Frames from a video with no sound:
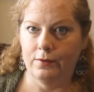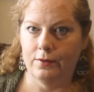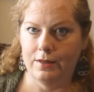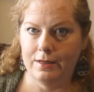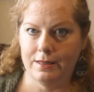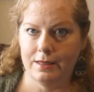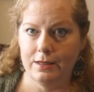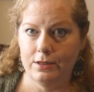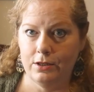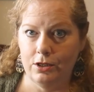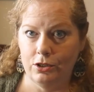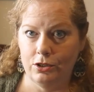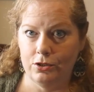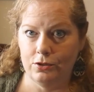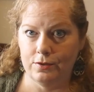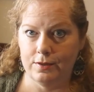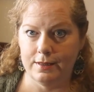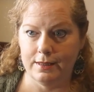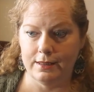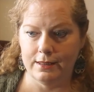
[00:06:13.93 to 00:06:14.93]
this is a
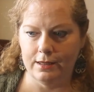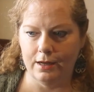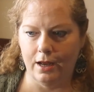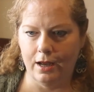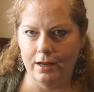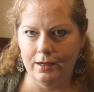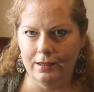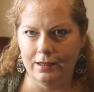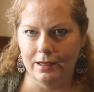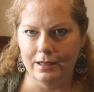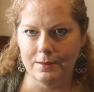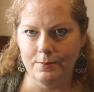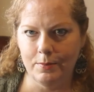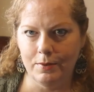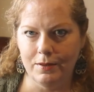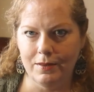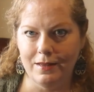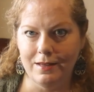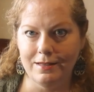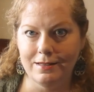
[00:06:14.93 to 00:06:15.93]
juicy dot. Let's
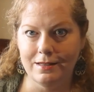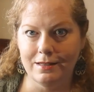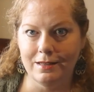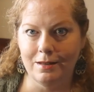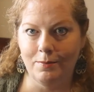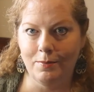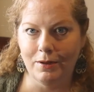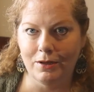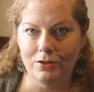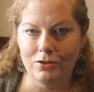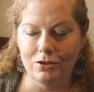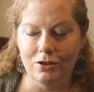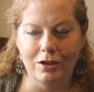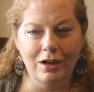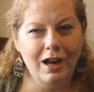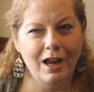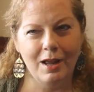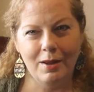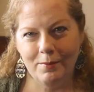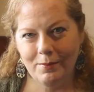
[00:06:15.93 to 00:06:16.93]
put this in the picture.
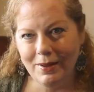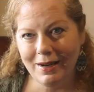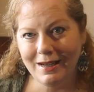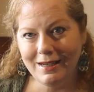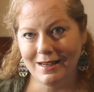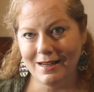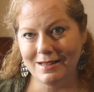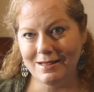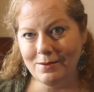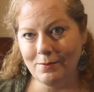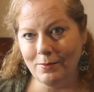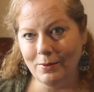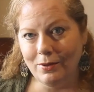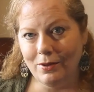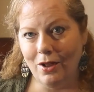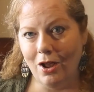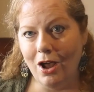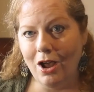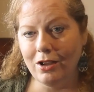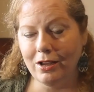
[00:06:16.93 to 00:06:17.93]
But it doesn't
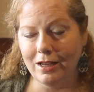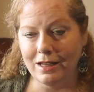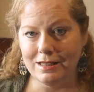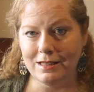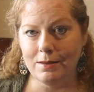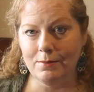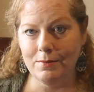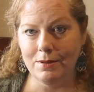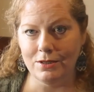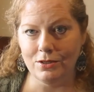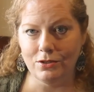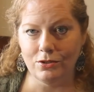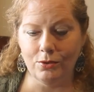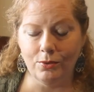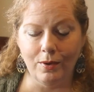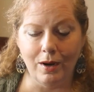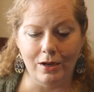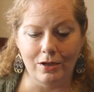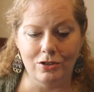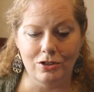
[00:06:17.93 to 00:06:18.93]
belong. It's a
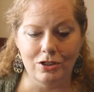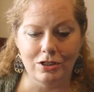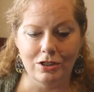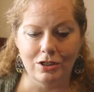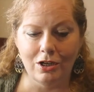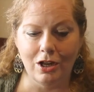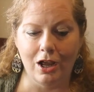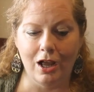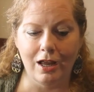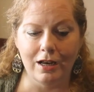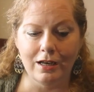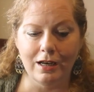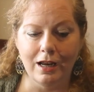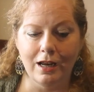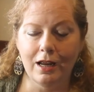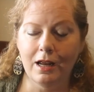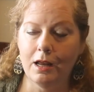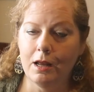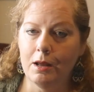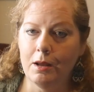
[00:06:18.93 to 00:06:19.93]
misdirection dot.
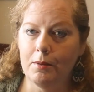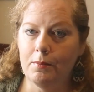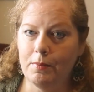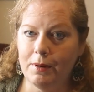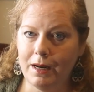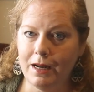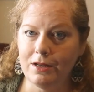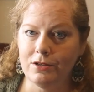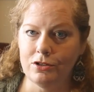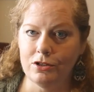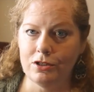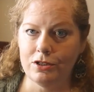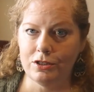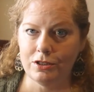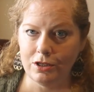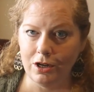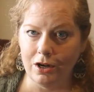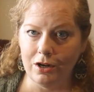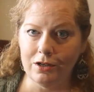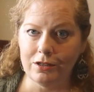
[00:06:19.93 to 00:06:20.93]
But as you
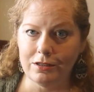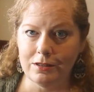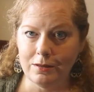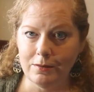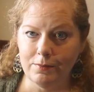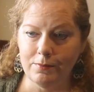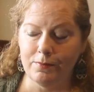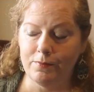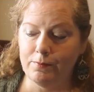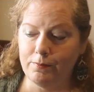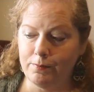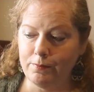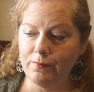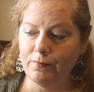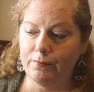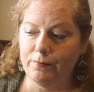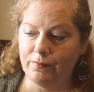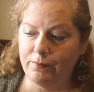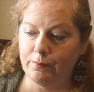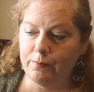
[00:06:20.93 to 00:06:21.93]
start to
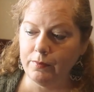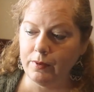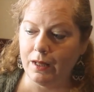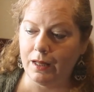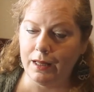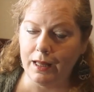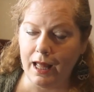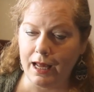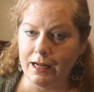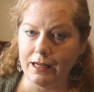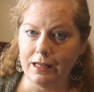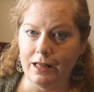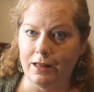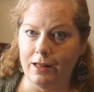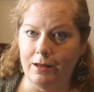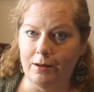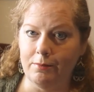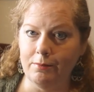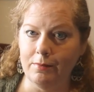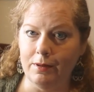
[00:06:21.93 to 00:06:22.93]
collect
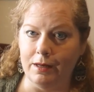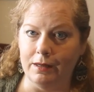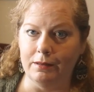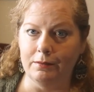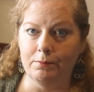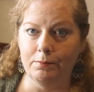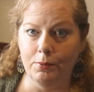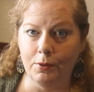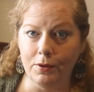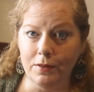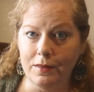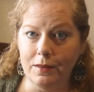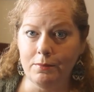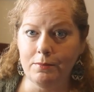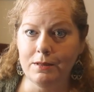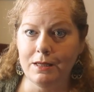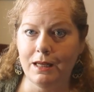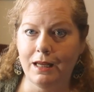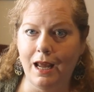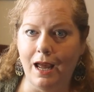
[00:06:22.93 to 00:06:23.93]
them and put
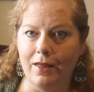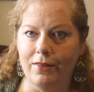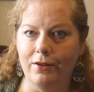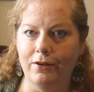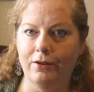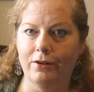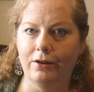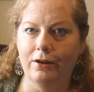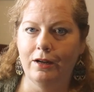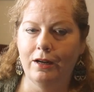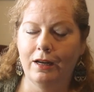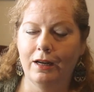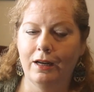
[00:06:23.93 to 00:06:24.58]
them together,